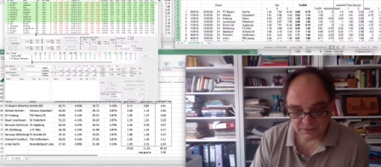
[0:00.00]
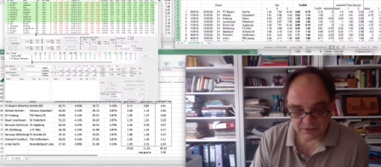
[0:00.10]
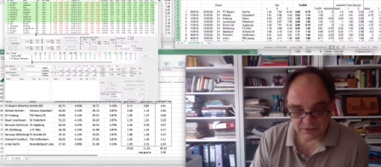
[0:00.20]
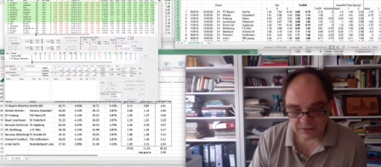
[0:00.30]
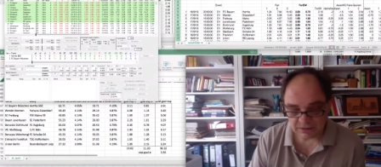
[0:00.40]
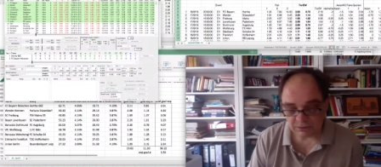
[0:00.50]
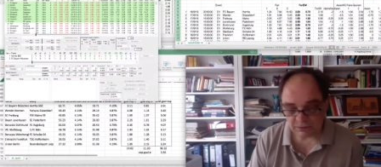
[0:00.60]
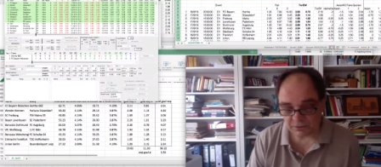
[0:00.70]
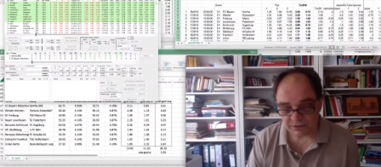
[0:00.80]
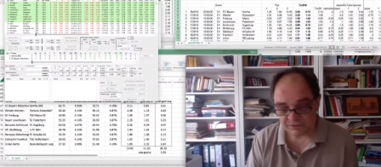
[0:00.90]

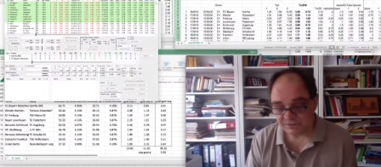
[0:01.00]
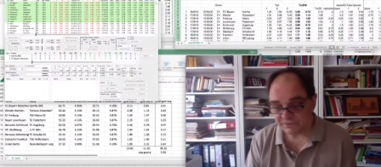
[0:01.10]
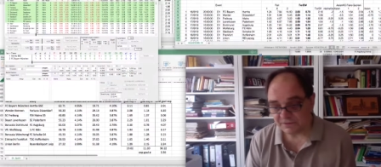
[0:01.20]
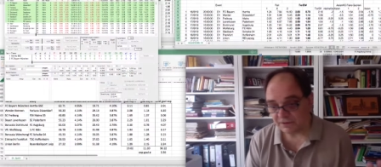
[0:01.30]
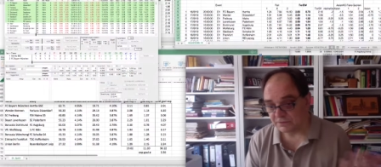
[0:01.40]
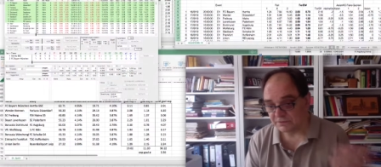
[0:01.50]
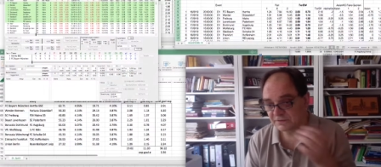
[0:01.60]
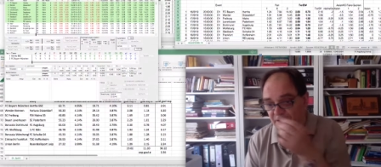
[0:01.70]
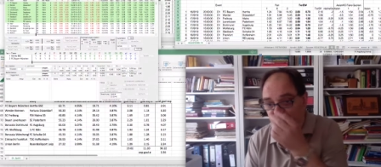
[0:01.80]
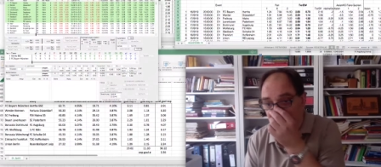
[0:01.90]
lower on these goals. It
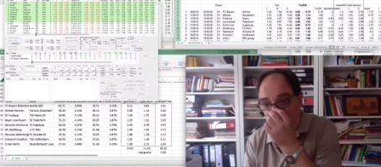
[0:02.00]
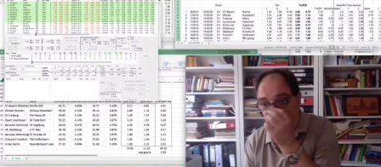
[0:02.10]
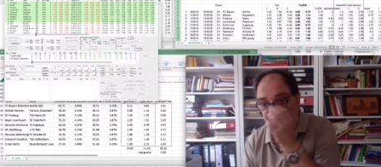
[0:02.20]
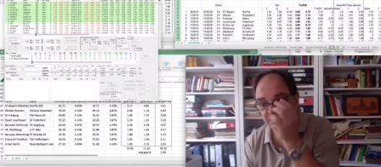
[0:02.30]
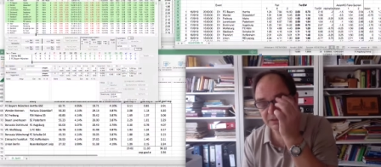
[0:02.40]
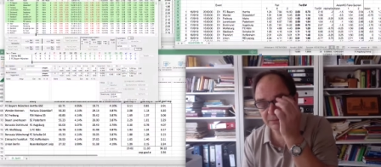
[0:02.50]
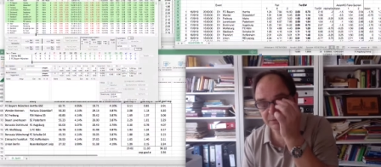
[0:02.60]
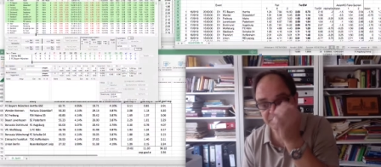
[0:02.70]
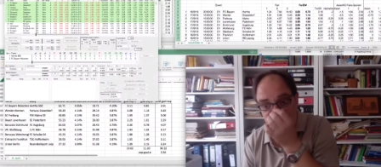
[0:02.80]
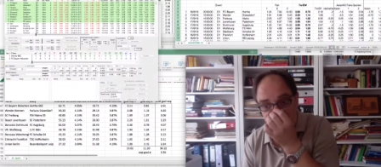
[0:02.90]
had been already in
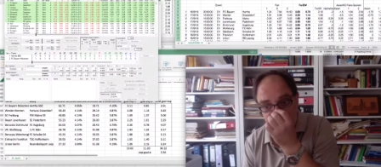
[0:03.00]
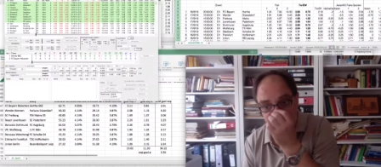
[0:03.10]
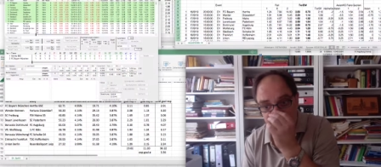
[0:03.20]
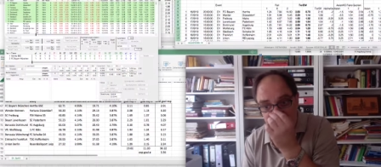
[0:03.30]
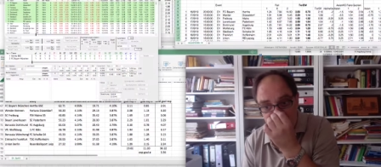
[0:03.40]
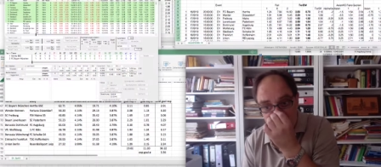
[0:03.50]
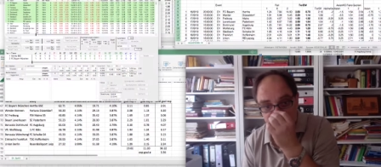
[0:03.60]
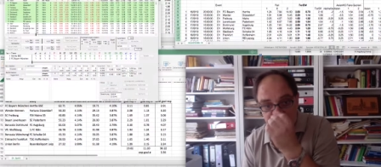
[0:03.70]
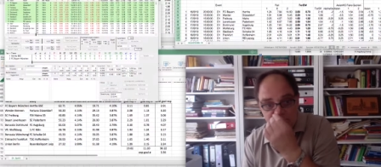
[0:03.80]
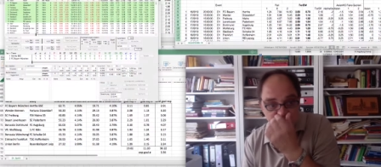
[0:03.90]
Bundesliga 2,
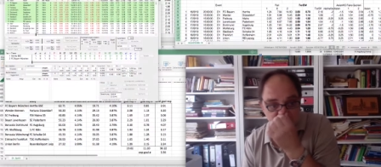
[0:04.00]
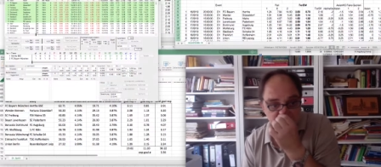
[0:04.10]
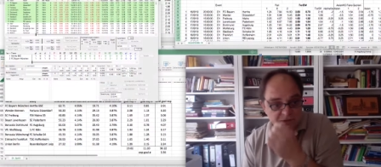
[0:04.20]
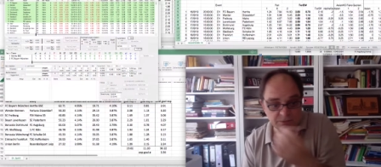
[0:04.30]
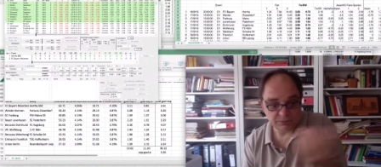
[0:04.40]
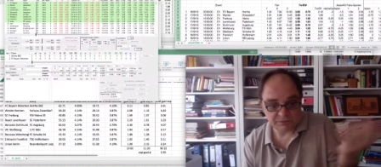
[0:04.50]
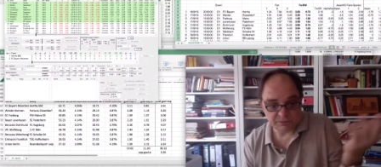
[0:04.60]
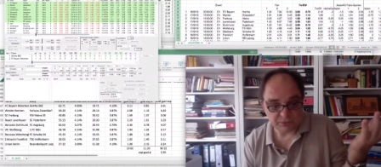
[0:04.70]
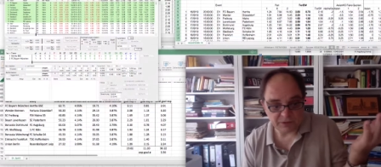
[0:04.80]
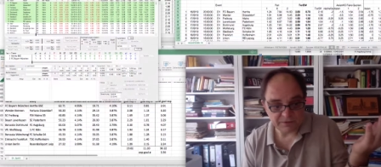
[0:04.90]
which I was
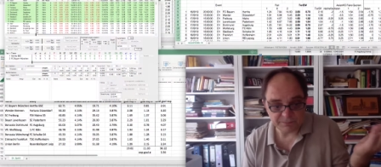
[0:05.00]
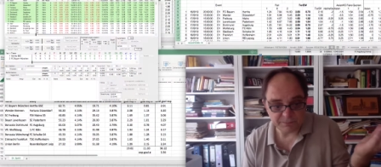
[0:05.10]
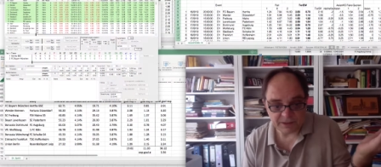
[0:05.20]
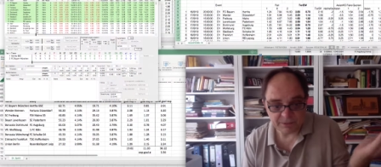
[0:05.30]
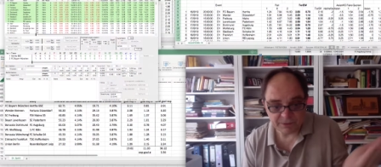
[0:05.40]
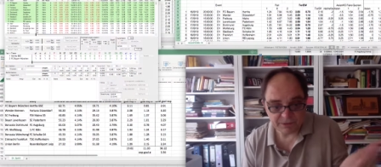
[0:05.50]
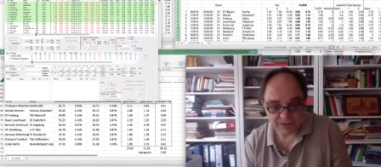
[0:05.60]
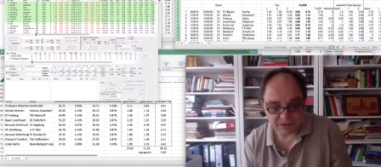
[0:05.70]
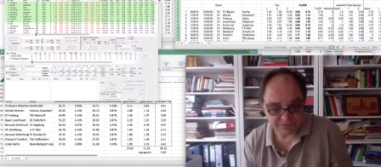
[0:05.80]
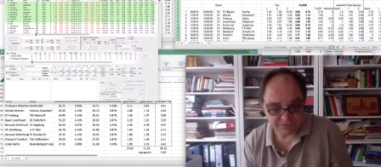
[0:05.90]
surprised by, but
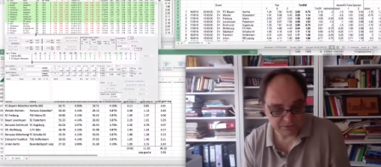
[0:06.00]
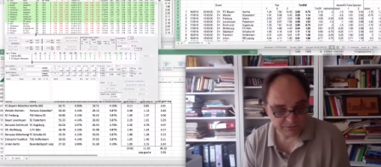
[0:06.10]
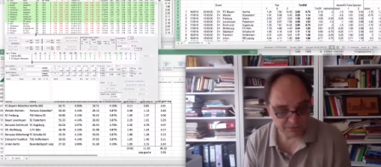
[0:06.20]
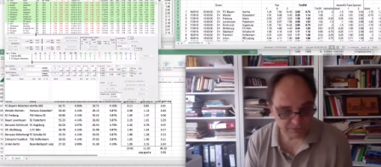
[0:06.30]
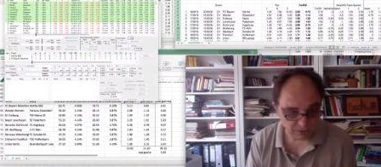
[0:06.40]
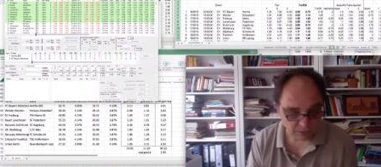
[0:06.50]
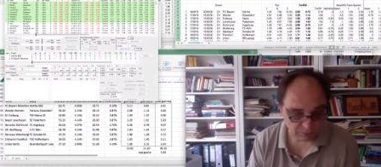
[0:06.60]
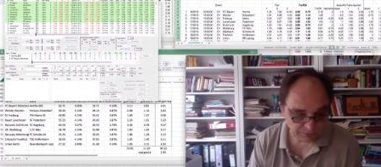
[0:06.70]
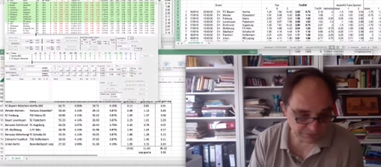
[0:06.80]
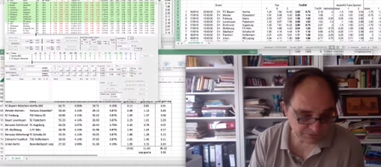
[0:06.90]
actually the
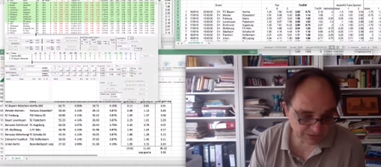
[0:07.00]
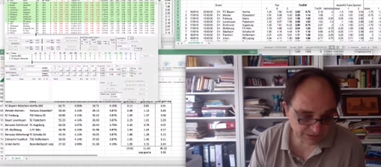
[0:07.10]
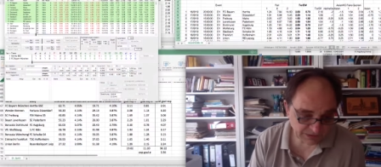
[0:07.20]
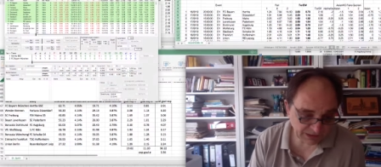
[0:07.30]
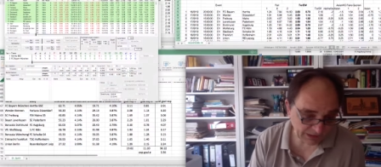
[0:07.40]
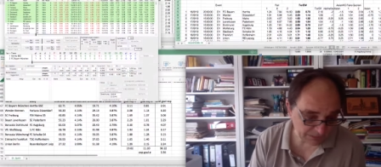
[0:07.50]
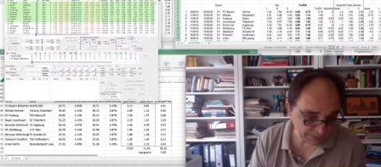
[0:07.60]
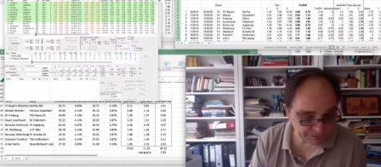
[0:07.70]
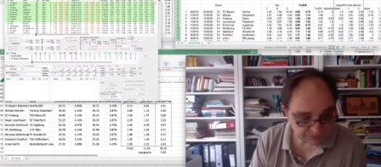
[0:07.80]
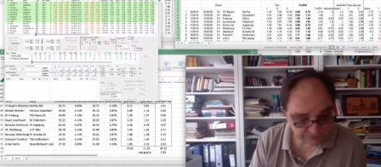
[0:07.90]
overs had
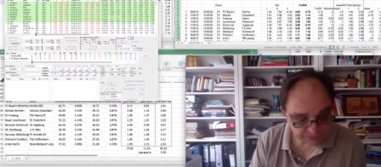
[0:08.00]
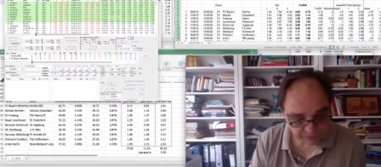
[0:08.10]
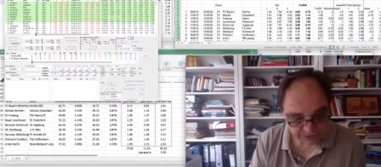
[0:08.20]
been quite